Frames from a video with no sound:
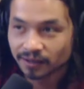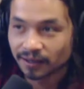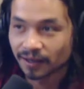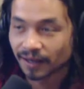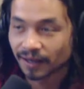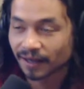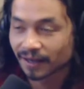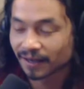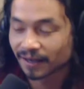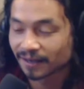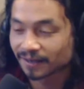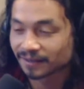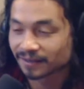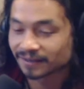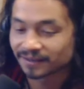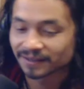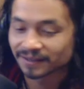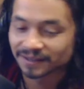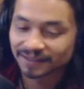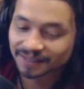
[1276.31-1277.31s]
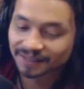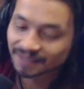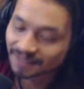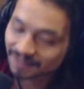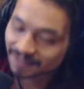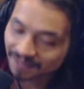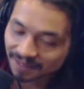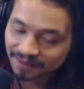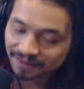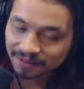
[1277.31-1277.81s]
And
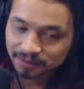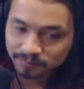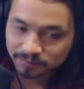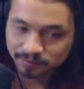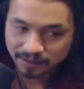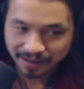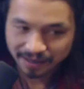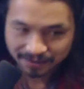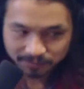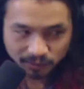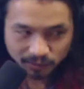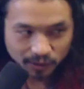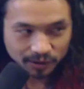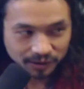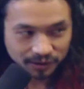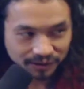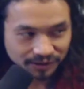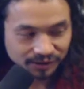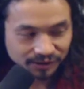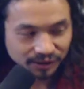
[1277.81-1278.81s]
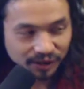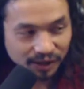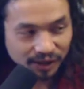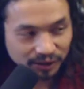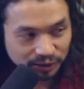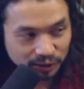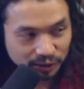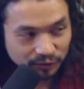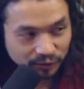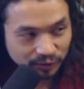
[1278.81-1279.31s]
I think that part is
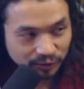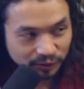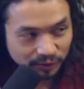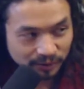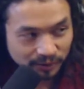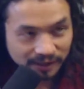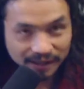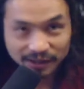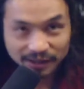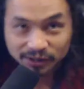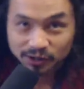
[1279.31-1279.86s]
glossed over a little bit, and it's